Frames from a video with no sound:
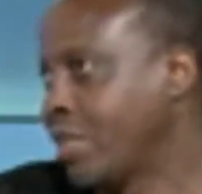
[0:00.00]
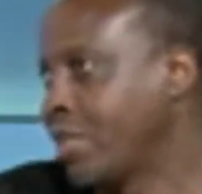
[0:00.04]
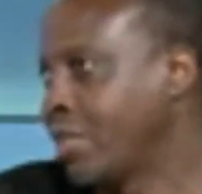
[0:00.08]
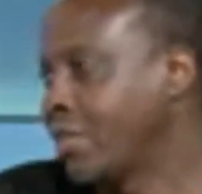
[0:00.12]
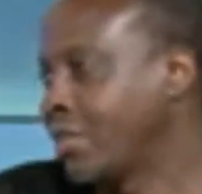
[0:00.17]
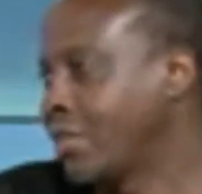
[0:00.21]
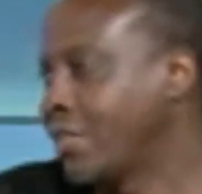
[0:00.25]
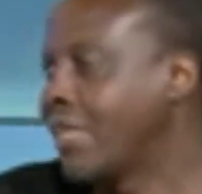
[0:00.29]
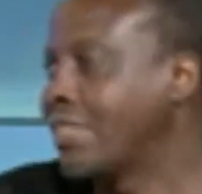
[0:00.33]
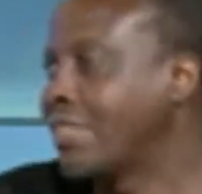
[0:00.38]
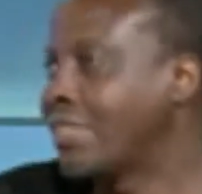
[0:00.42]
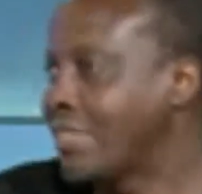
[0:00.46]

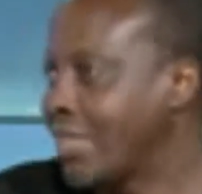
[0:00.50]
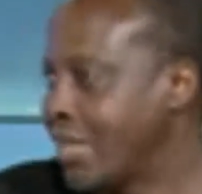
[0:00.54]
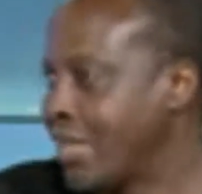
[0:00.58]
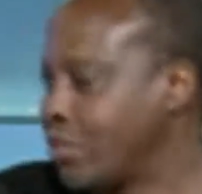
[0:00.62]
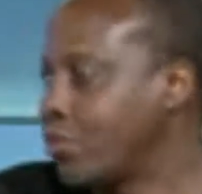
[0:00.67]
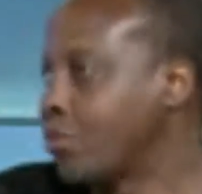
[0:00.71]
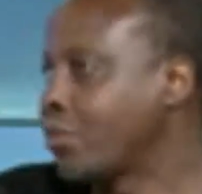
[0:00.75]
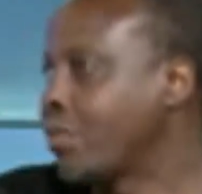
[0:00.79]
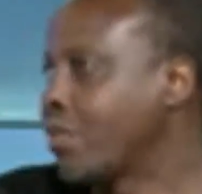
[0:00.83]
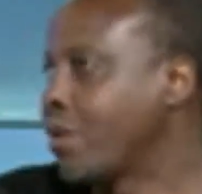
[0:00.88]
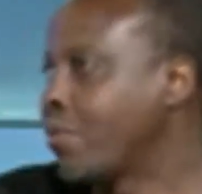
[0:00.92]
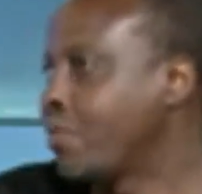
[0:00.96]
Right. That
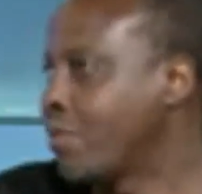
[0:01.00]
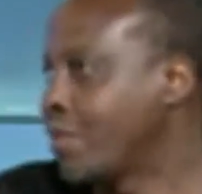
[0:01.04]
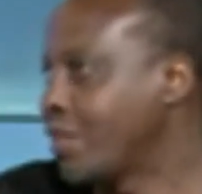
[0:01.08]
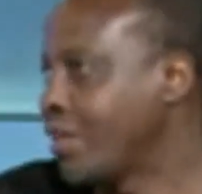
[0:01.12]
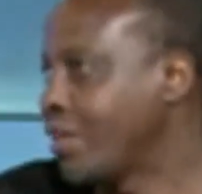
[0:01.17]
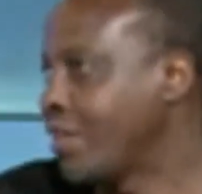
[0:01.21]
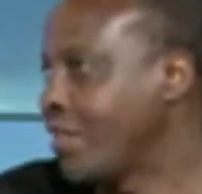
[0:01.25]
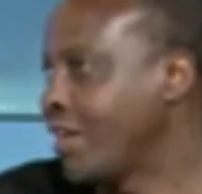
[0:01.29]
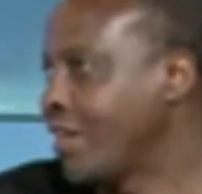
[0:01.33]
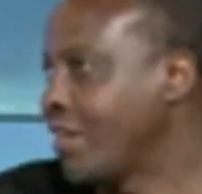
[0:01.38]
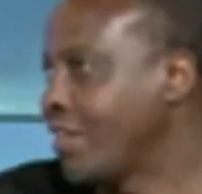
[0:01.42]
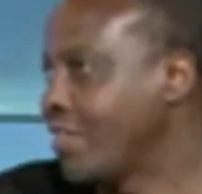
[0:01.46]
tells you
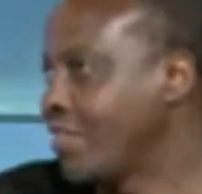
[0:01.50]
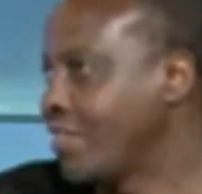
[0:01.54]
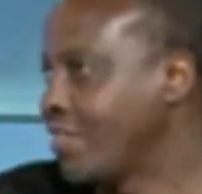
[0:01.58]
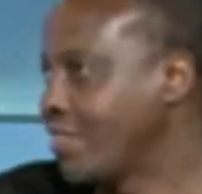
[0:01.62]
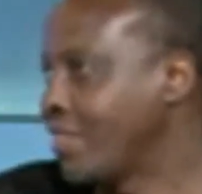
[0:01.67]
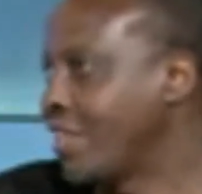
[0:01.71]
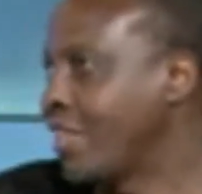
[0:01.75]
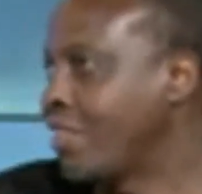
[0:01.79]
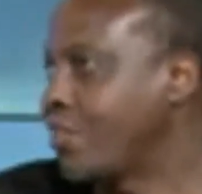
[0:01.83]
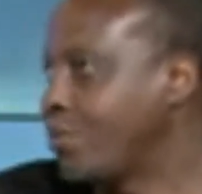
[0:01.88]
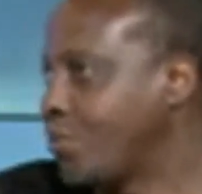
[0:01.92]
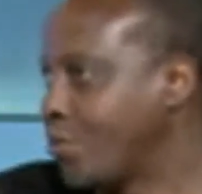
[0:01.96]
something, and
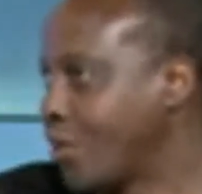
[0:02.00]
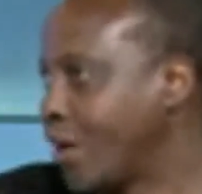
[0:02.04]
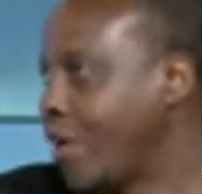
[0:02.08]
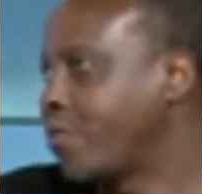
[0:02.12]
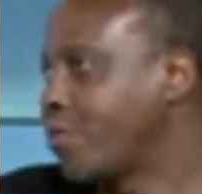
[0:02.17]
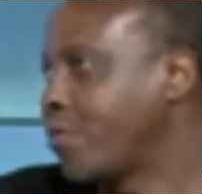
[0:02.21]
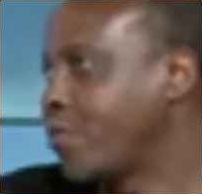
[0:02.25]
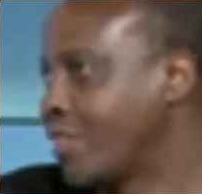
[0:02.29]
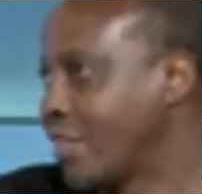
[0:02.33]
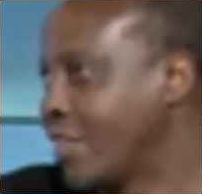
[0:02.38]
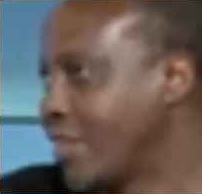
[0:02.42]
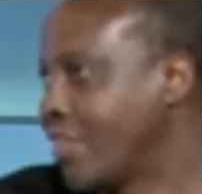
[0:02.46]
that you have
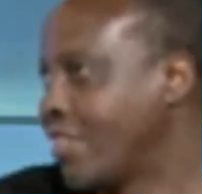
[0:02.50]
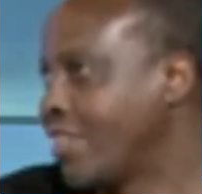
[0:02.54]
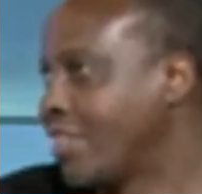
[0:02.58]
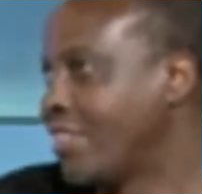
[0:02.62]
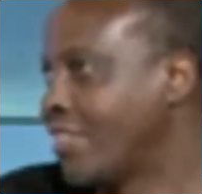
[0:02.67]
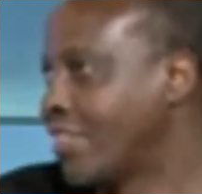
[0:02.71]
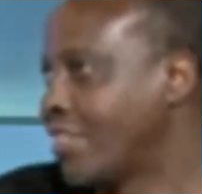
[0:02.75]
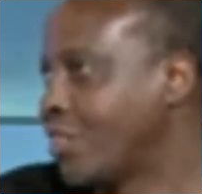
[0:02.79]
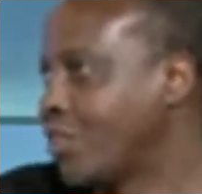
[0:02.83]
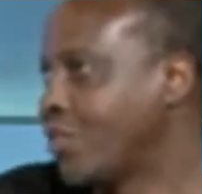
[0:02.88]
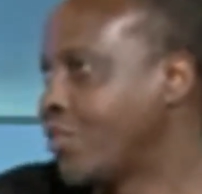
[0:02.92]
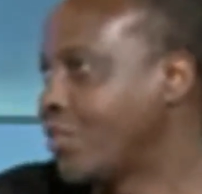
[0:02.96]
to take a
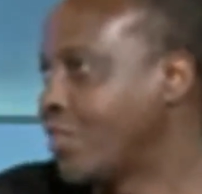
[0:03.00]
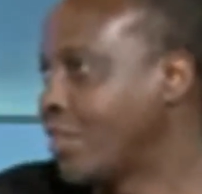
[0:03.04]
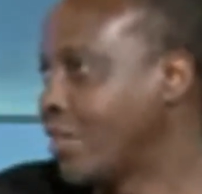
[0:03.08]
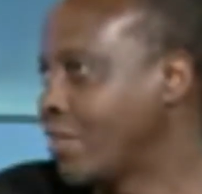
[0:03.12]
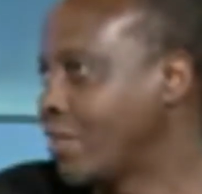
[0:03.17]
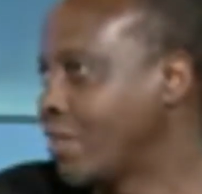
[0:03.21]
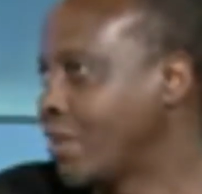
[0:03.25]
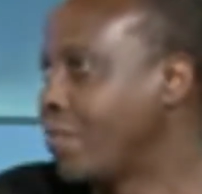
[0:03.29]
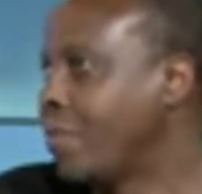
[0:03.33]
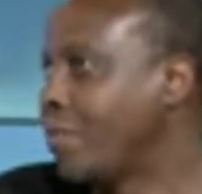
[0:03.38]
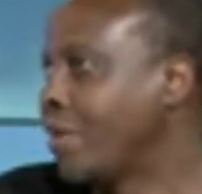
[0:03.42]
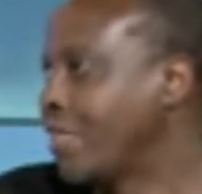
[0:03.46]
decision
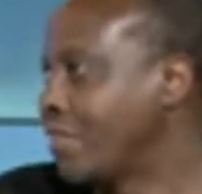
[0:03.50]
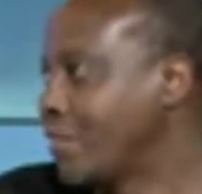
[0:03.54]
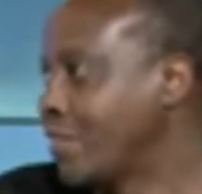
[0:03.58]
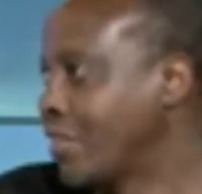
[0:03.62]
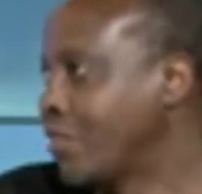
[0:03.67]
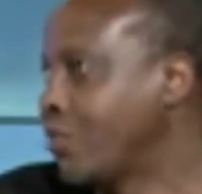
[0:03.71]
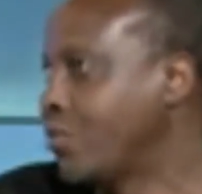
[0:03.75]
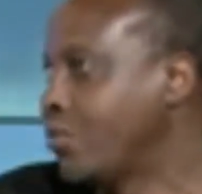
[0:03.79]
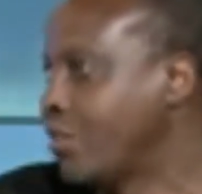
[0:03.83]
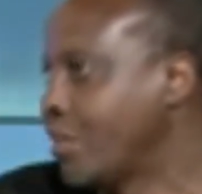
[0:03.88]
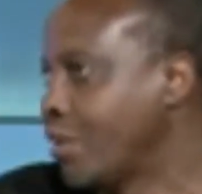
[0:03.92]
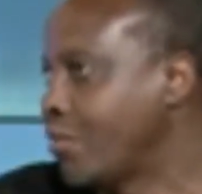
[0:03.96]

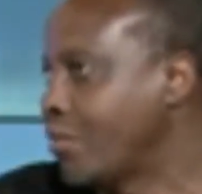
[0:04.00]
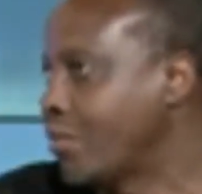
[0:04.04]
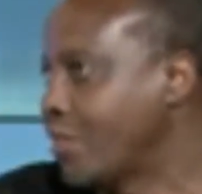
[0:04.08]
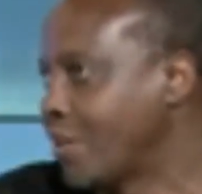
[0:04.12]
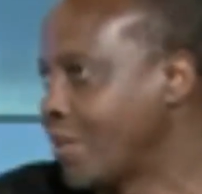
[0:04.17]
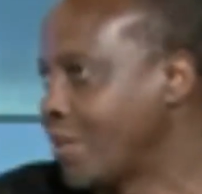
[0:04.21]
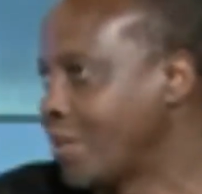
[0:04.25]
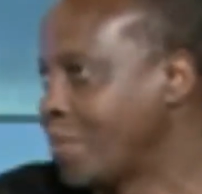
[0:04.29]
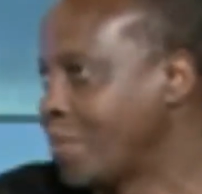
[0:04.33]
and do something.